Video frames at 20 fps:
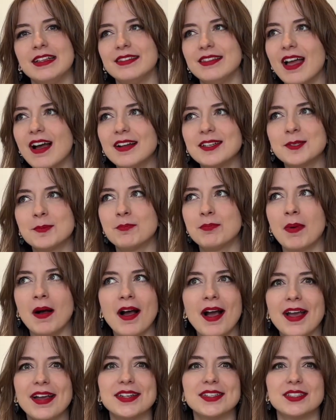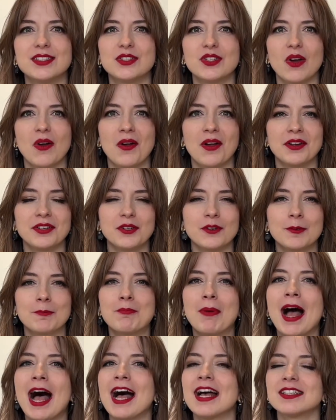not biased on your
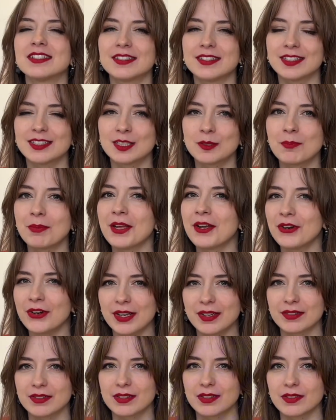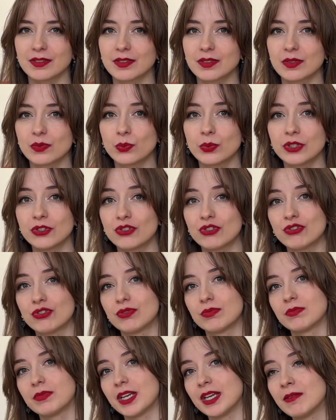past experiences,
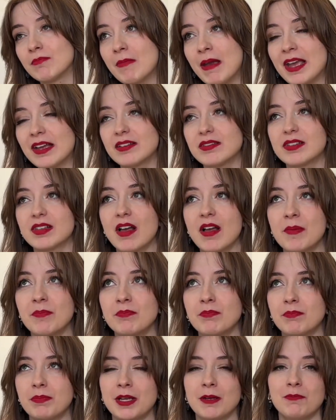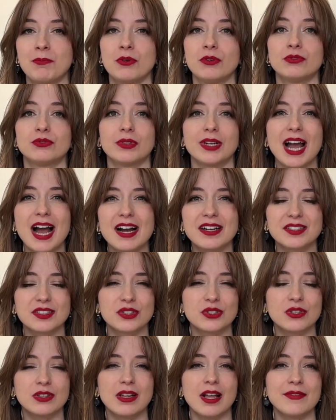which can make some people
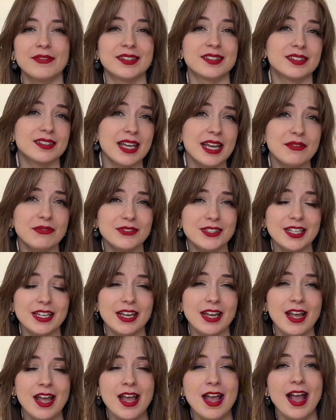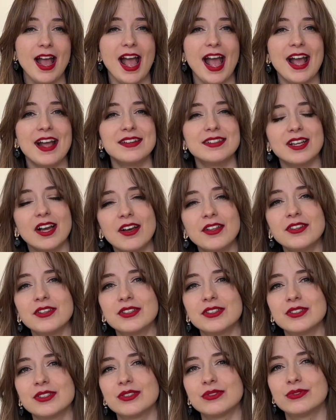react to love as safety and
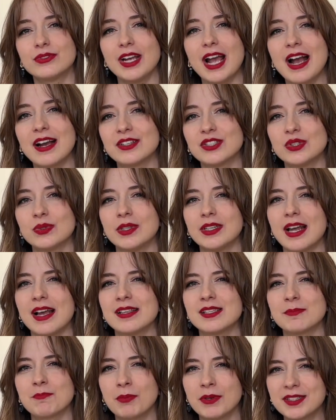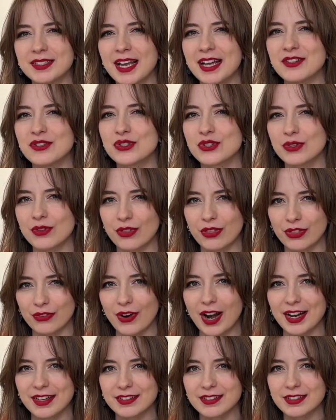others react to it as potential
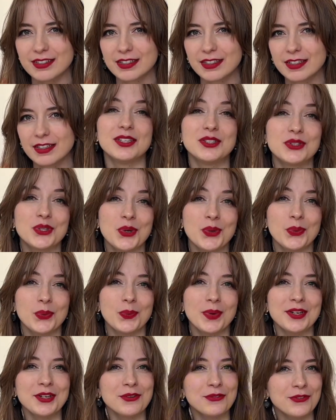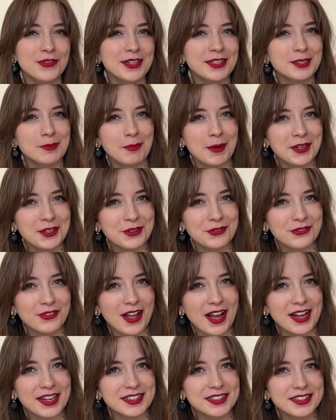threat. So when you feel the
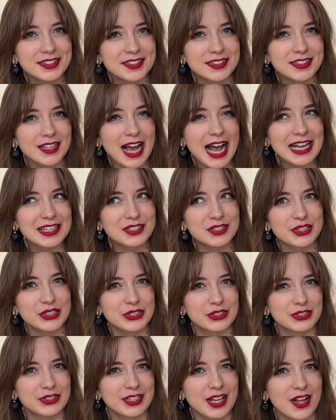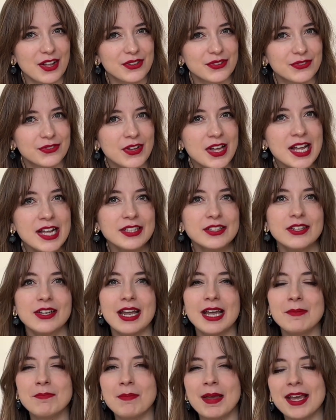butterflies, ask yourself, do
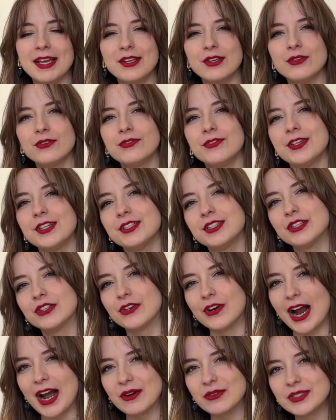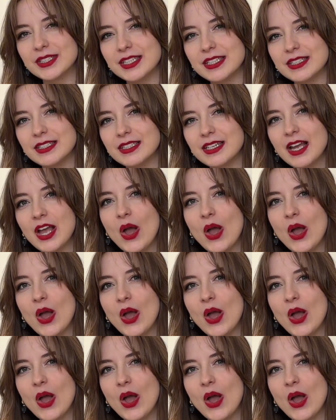they make you feel grounded